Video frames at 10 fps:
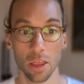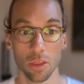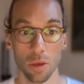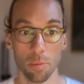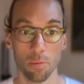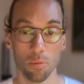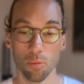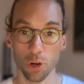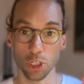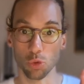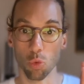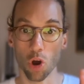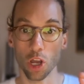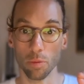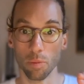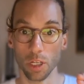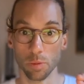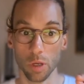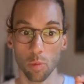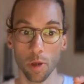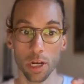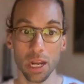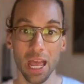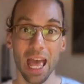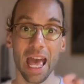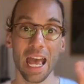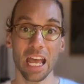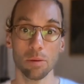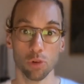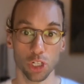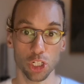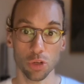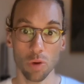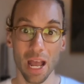the bridge 1 must be open, and bridge 2,